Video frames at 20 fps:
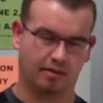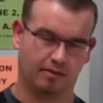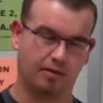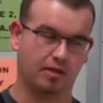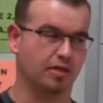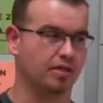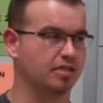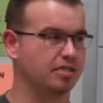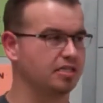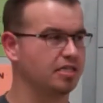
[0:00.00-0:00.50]

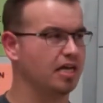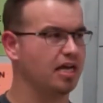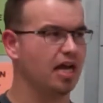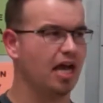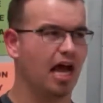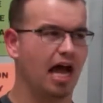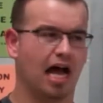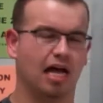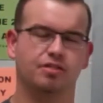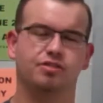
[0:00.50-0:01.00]
Because
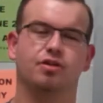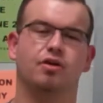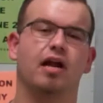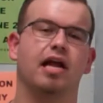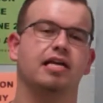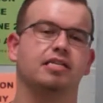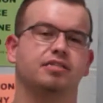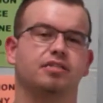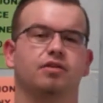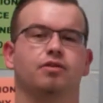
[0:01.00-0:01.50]
I'll start
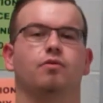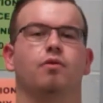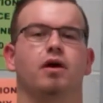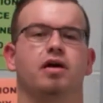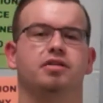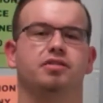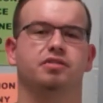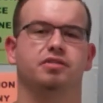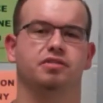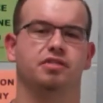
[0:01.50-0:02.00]
asking you
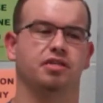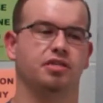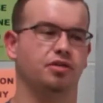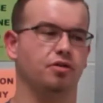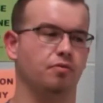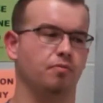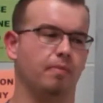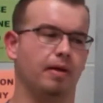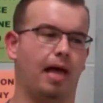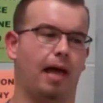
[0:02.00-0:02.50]
questions and
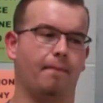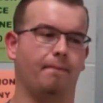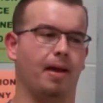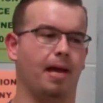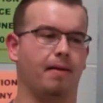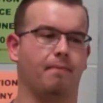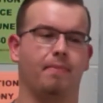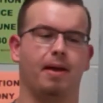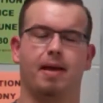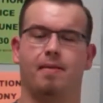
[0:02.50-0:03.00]
you'll be like
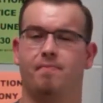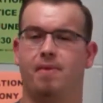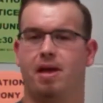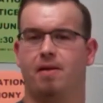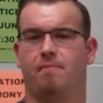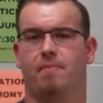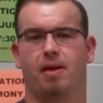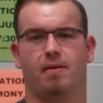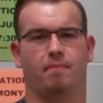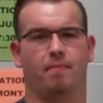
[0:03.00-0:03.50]
bam, bam,
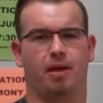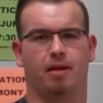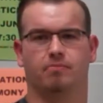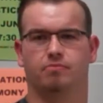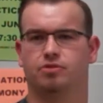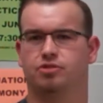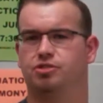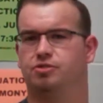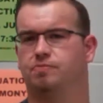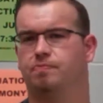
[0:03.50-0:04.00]
bam, bam,
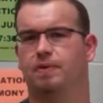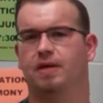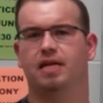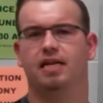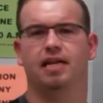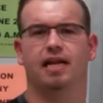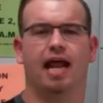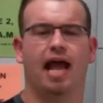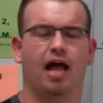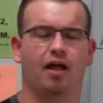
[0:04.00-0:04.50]
bam, just
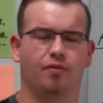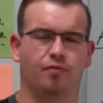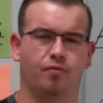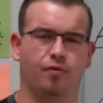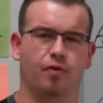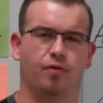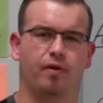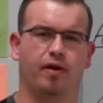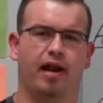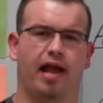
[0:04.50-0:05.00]
spitting it out and
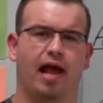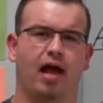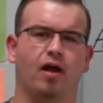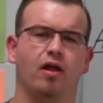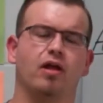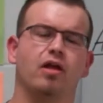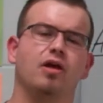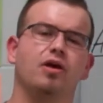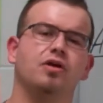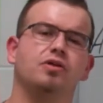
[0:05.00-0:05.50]
throwing it
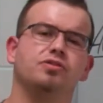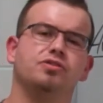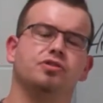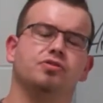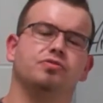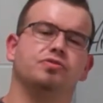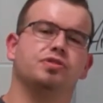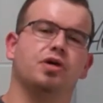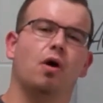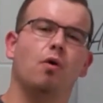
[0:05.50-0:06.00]
out.
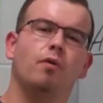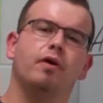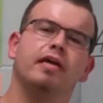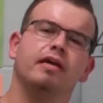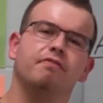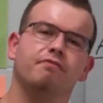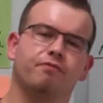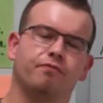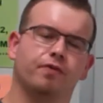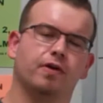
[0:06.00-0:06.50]
So don't
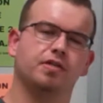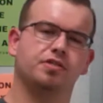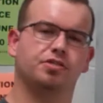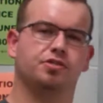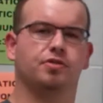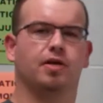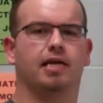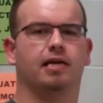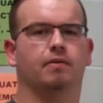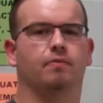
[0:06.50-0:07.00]
get
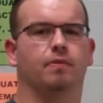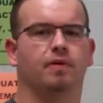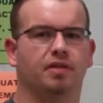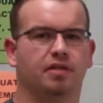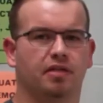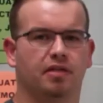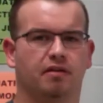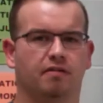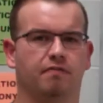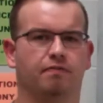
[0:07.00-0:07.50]
frustrated
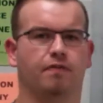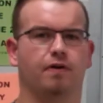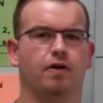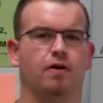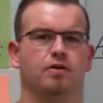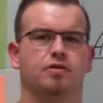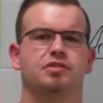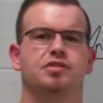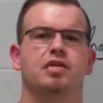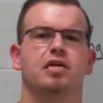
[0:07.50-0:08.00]
with it at
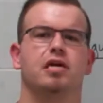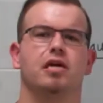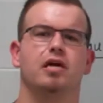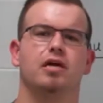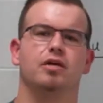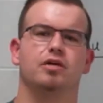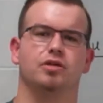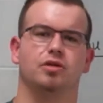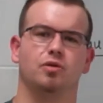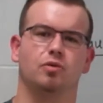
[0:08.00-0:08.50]
first.
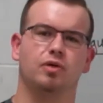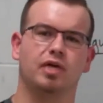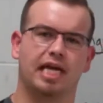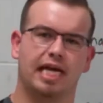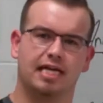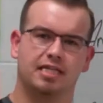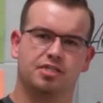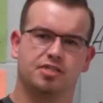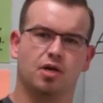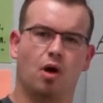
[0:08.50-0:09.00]
You'll
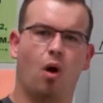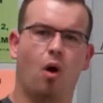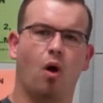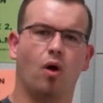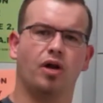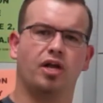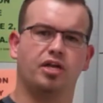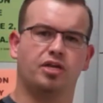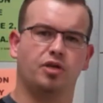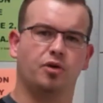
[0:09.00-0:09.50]
catch
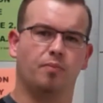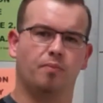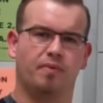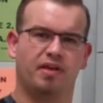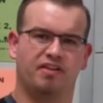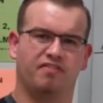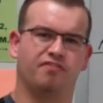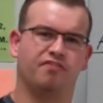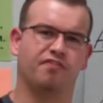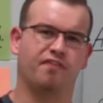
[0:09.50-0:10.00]
on and you'll
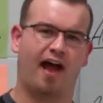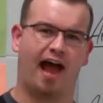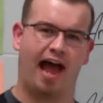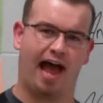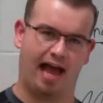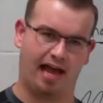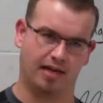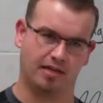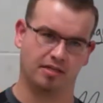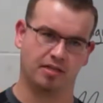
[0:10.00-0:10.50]
be
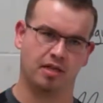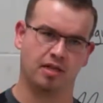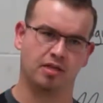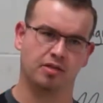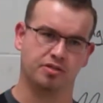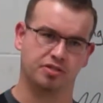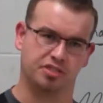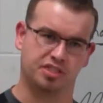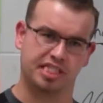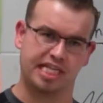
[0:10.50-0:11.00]
fine.
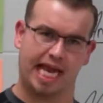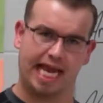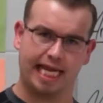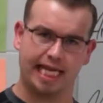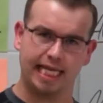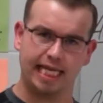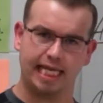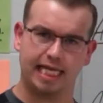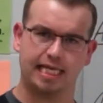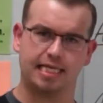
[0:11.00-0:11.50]
Just
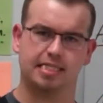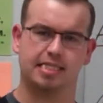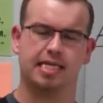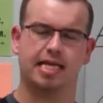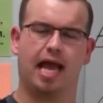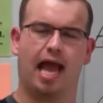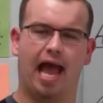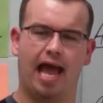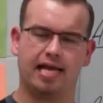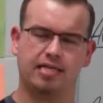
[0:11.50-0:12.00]
take it
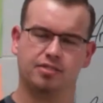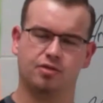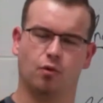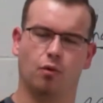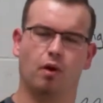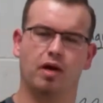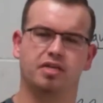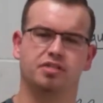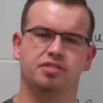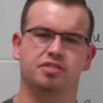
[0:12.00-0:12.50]
easy, ask
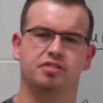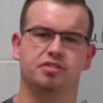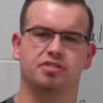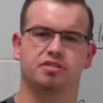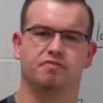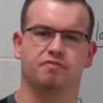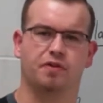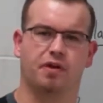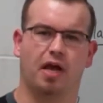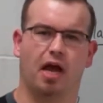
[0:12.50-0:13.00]

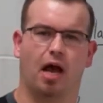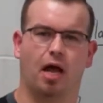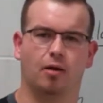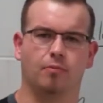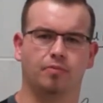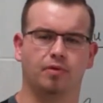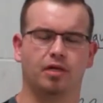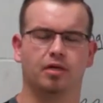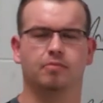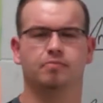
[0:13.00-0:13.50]
questions if you
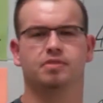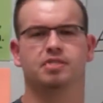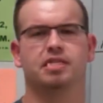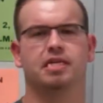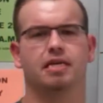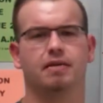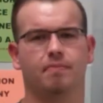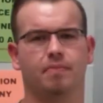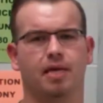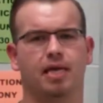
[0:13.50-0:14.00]
got them, come
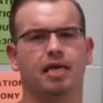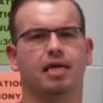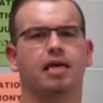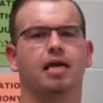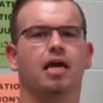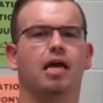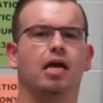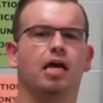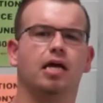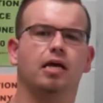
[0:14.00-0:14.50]
see me.